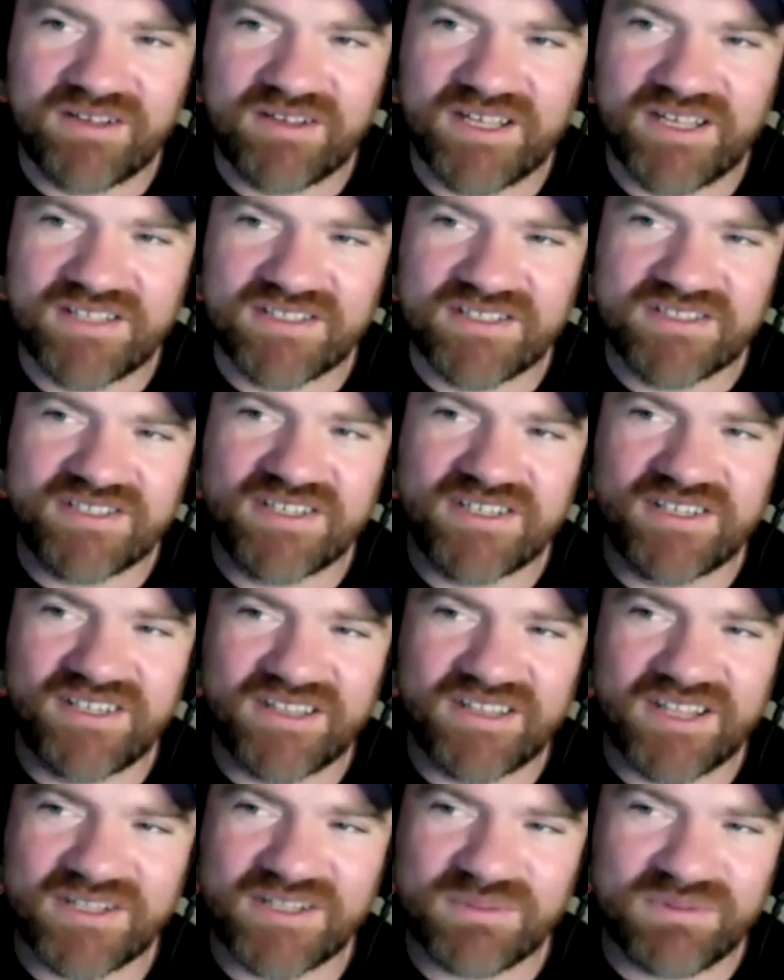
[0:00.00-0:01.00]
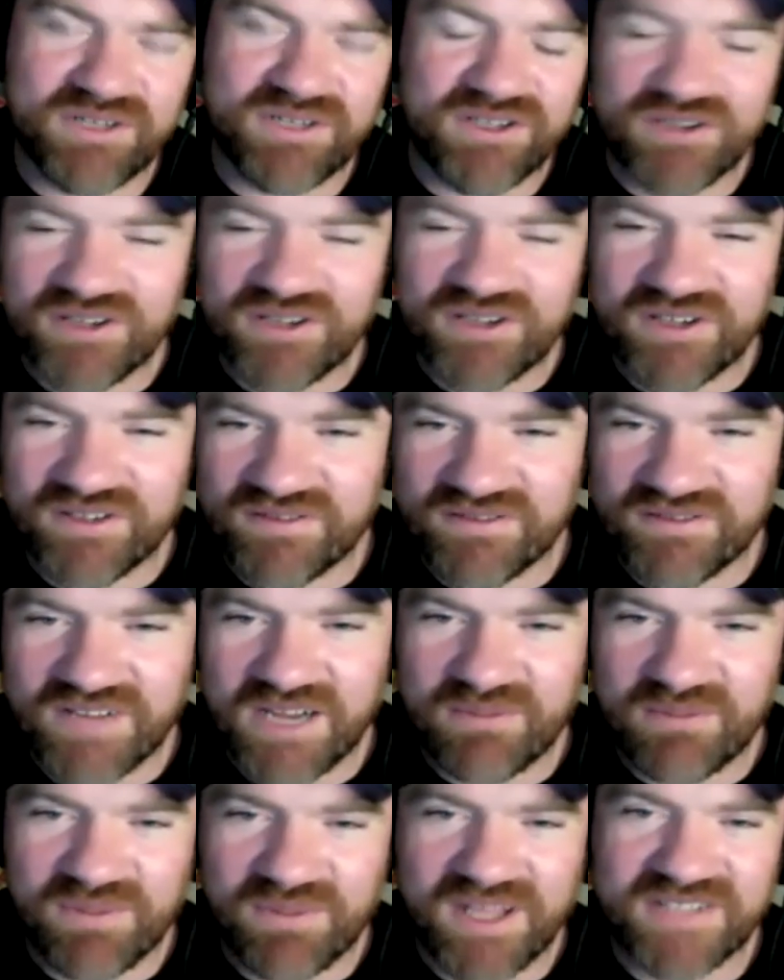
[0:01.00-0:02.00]
hits a ceiling that's pretty good
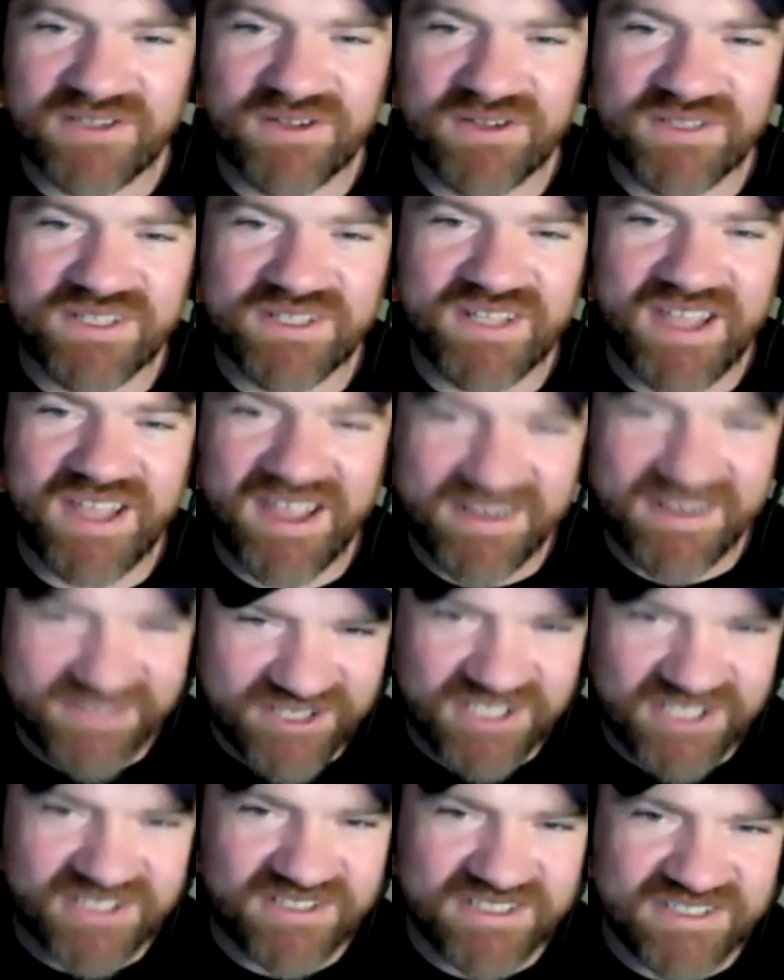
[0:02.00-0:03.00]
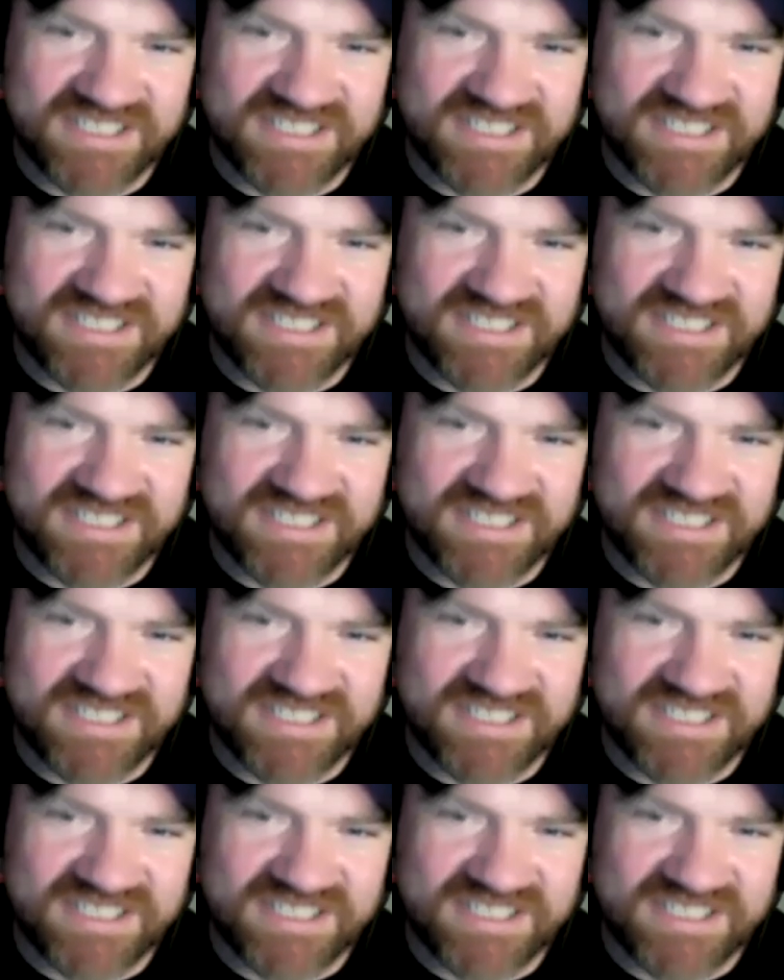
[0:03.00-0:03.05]
and plateaus at that and just